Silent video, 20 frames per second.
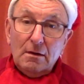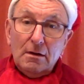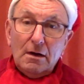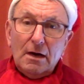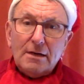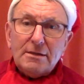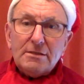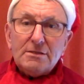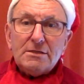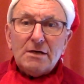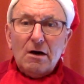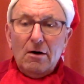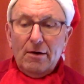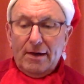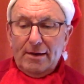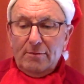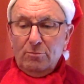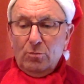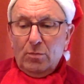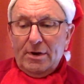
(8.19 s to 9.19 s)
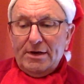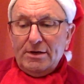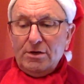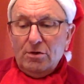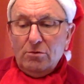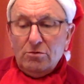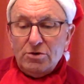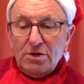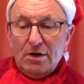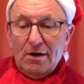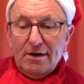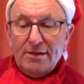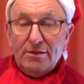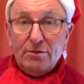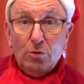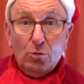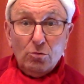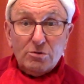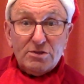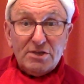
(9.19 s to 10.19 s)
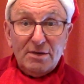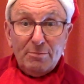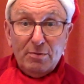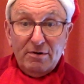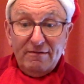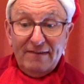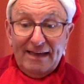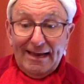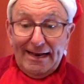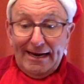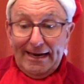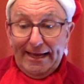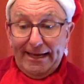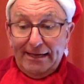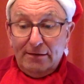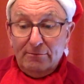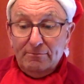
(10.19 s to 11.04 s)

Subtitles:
At a time when Yuletide thoughts are prevailing,